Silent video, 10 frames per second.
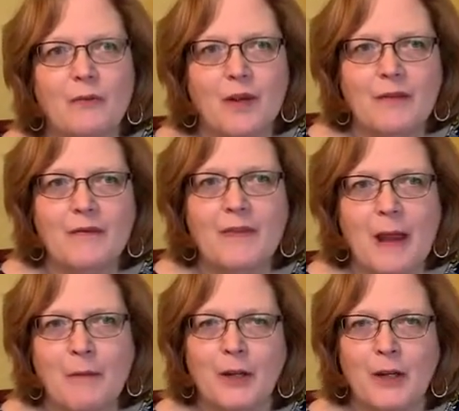what
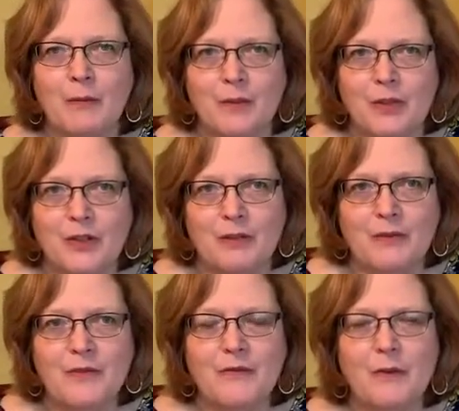fabric you would
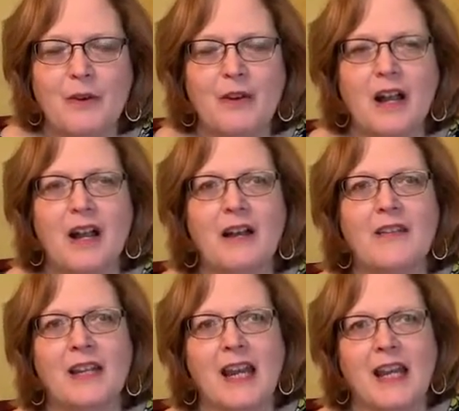choose for uh,
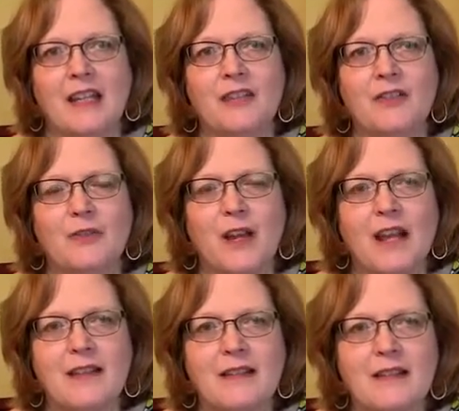the Cadence
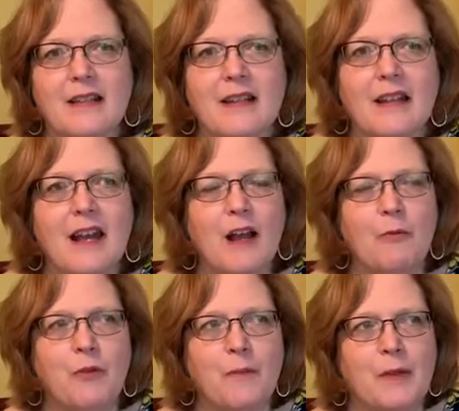dress. I'll
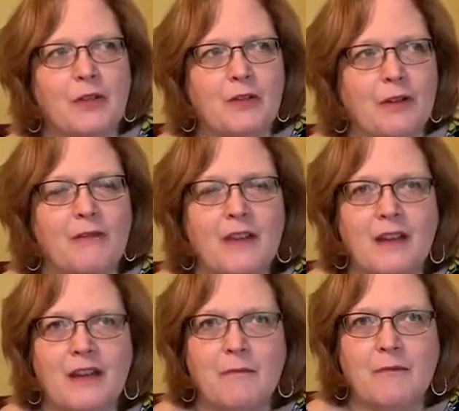put a picture of
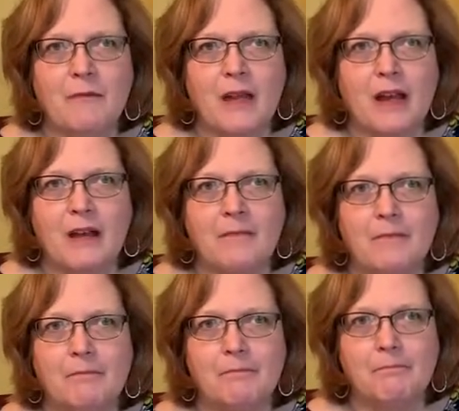the
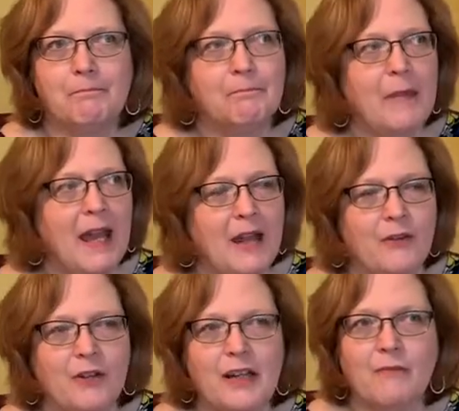um,
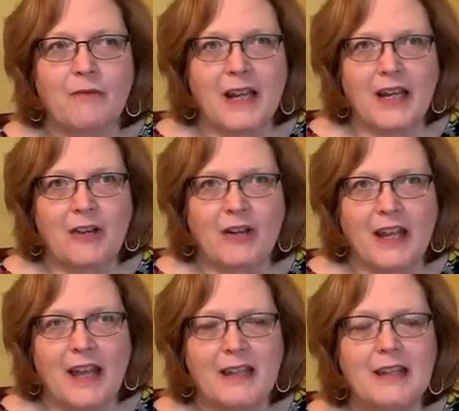pattern right here
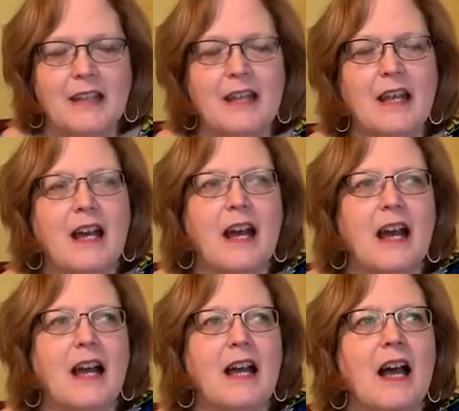again.
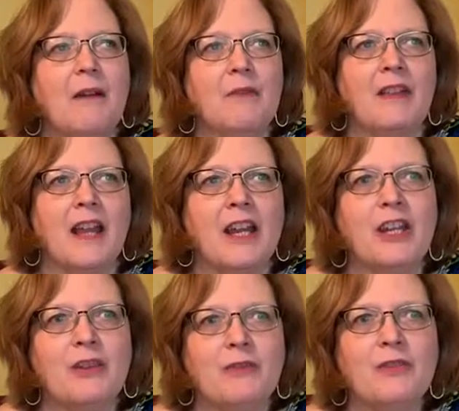I would
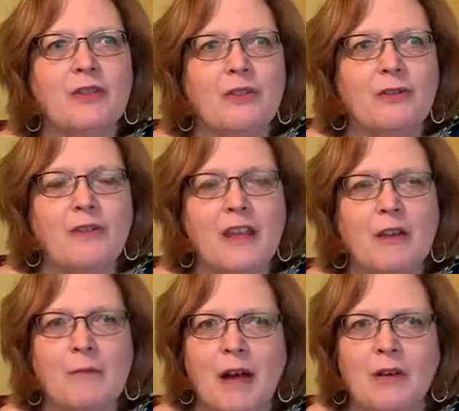like you to think
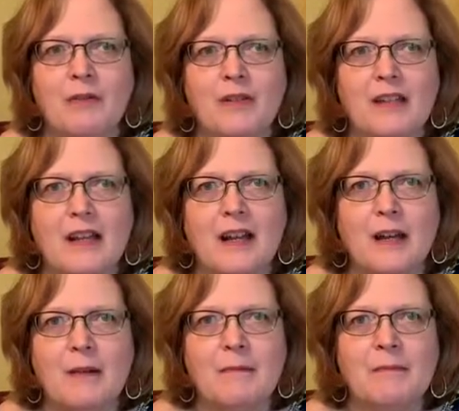about
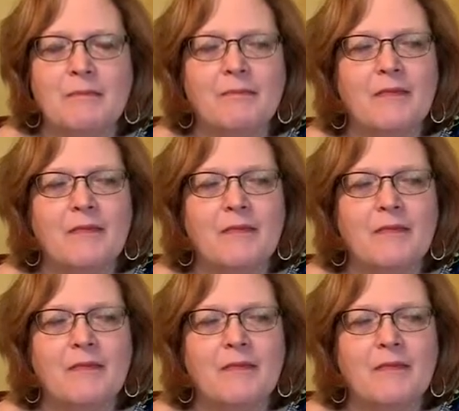um,